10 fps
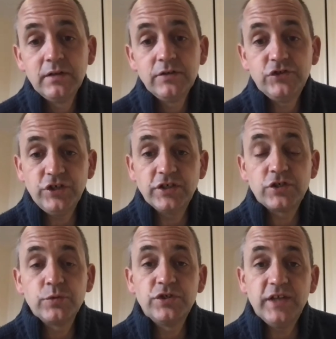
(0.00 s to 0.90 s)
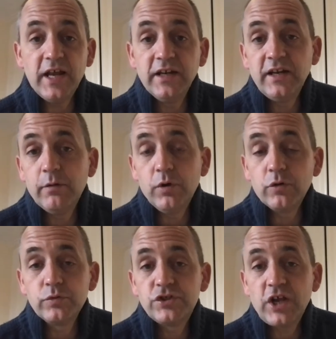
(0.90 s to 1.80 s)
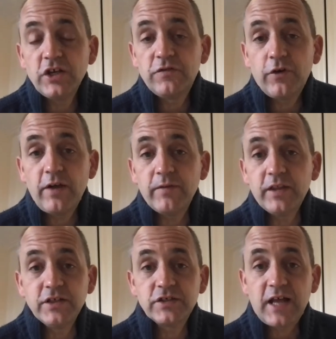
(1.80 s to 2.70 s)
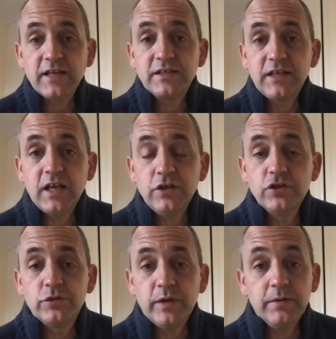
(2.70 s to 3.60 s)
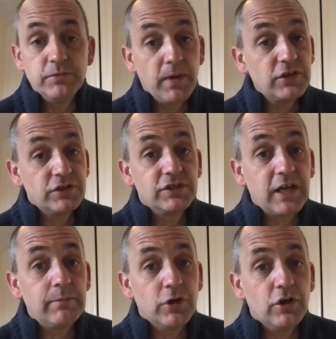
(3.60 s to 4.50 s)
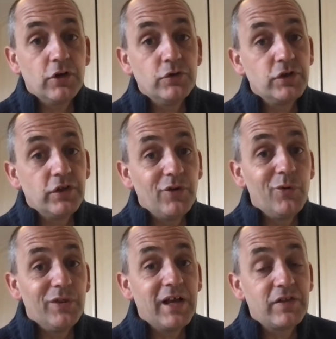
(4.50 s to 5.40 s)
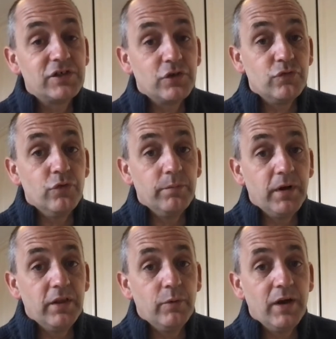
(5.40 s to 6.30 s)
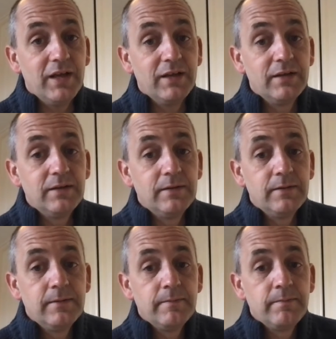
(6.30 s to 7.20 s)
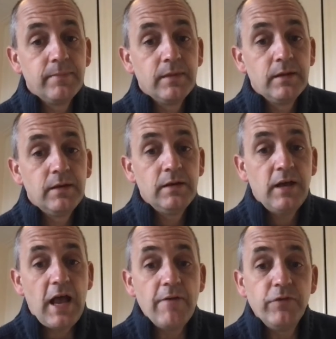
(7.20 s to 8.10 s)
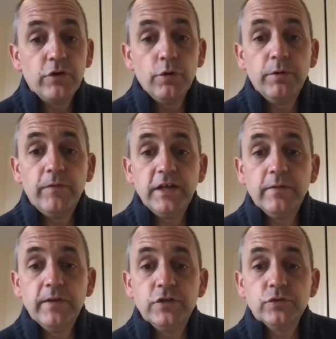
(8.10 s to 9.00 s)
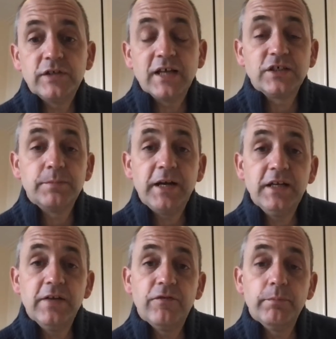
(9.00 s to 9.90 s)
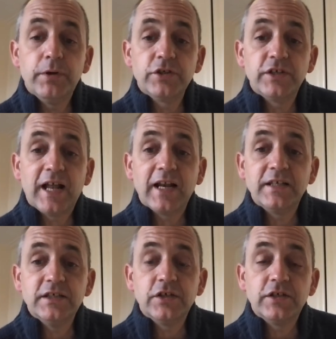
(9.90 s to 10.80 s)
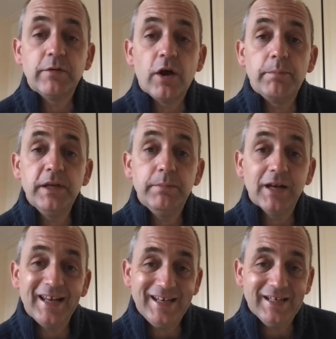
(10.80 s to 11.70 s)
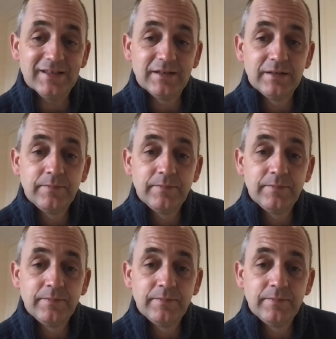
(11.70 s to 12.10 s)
Jesus was dead and their world was changed forever. They just had to get used to it. Much the same conclusion that all the others had drawn, by the way. Every group of individuals has as many different personalities as there are people in it.